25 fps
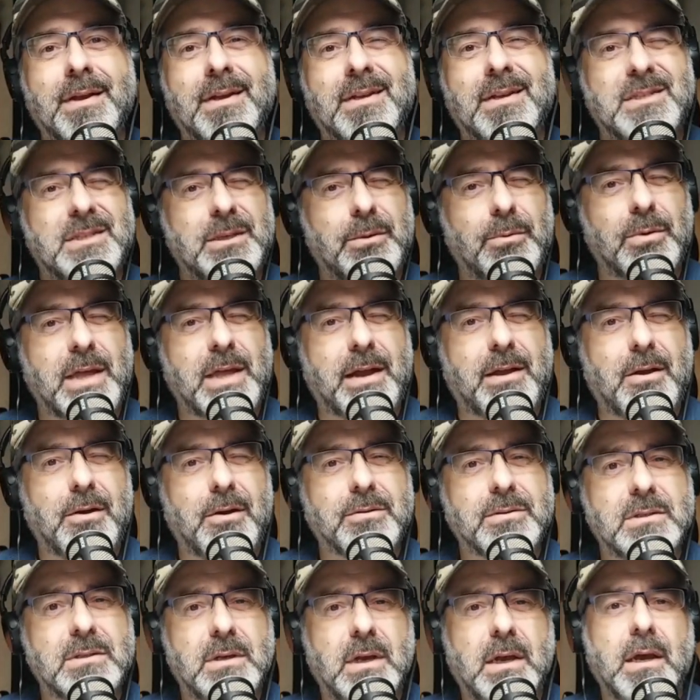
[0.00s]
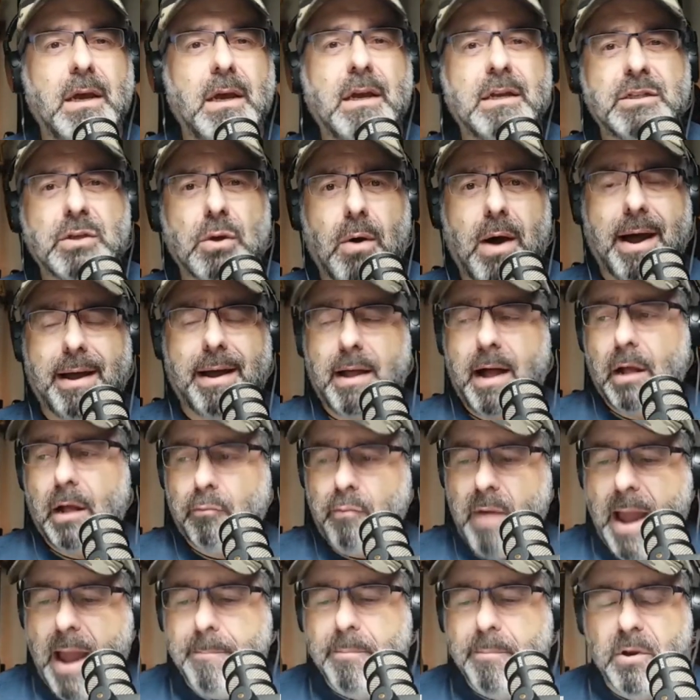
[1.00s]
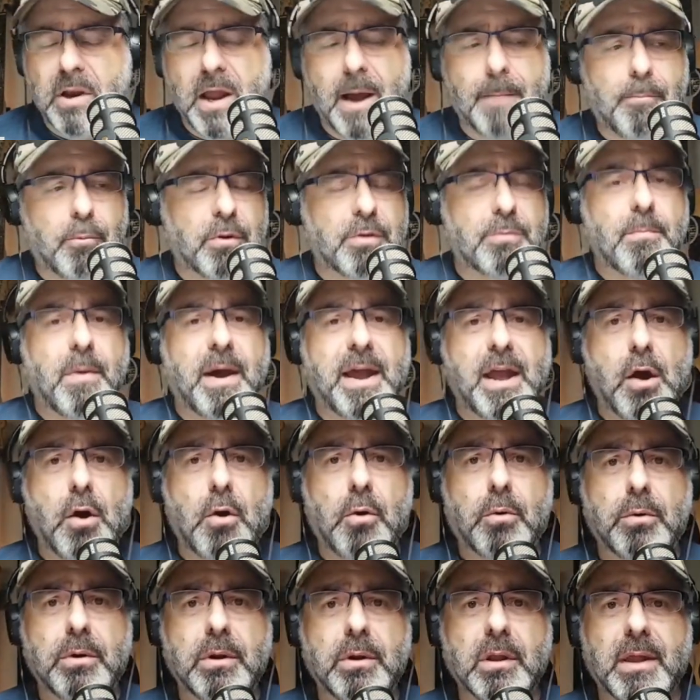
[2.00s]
see where that goes so I, will wrap it up with my own